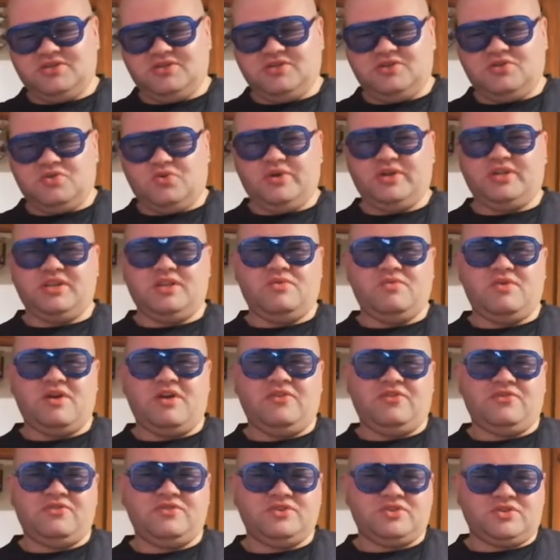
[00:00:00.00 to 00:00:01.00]
and quickly
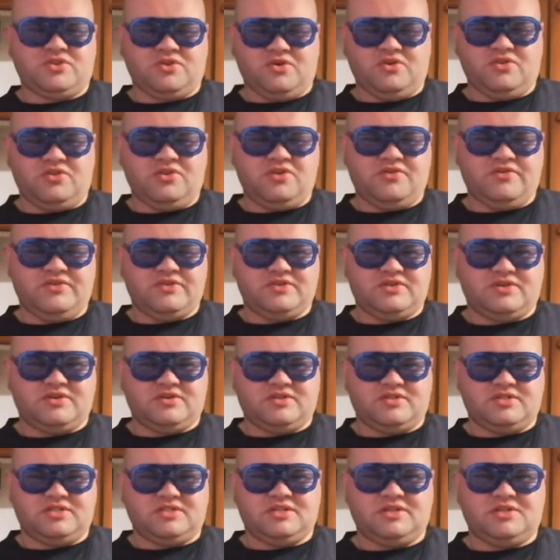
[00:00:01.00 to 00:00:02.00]
referenced all the other
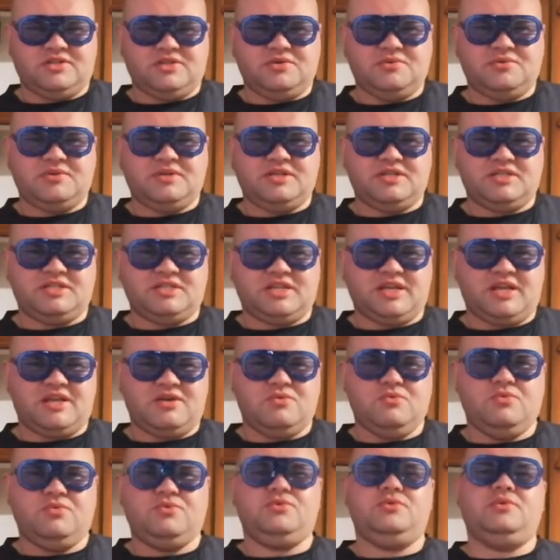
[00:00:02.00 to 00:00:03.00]
Doctors, including
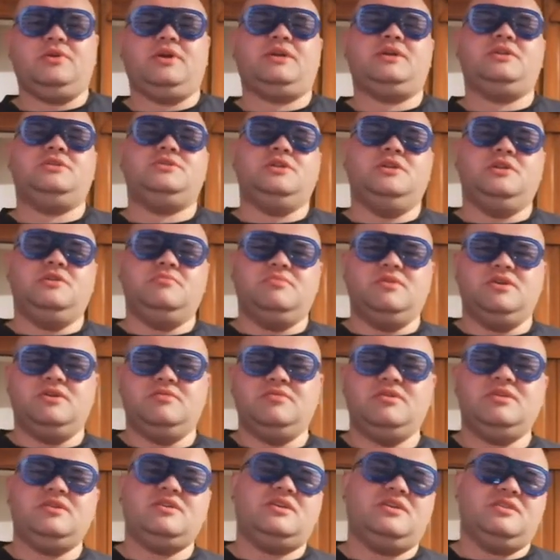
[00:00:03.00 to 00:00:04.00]
saying, "You're like a jelly
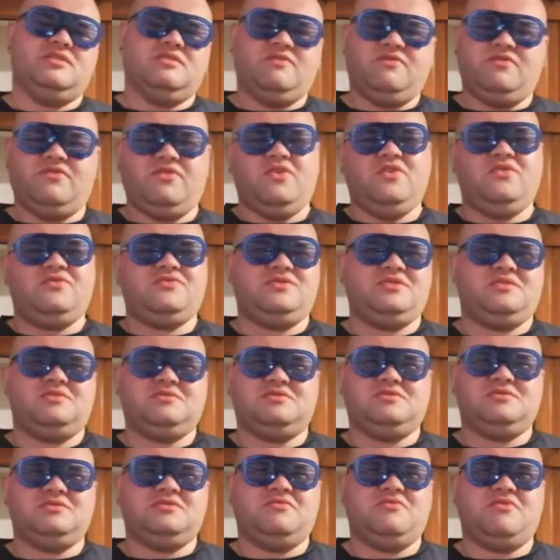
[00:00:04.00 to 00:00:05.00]
baby," in the Fourth
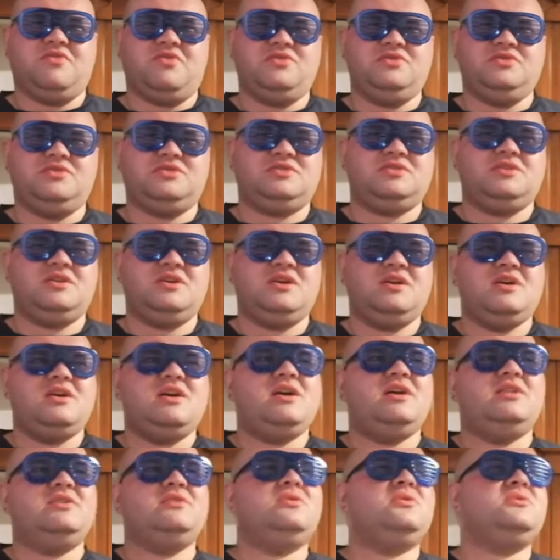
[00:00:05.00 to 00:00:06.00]
Doctor's voice,
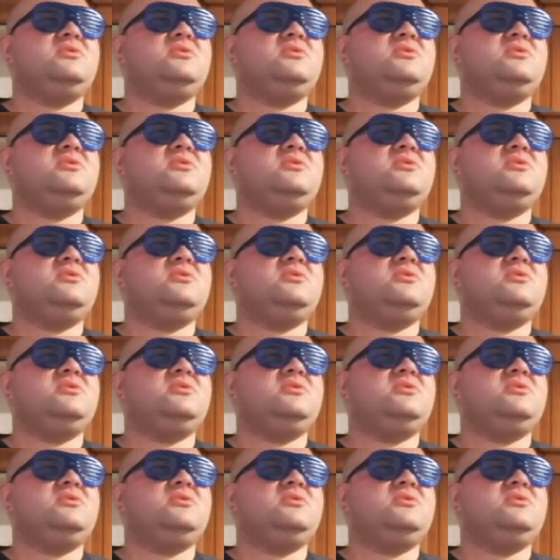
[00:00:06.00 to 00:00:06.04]
and then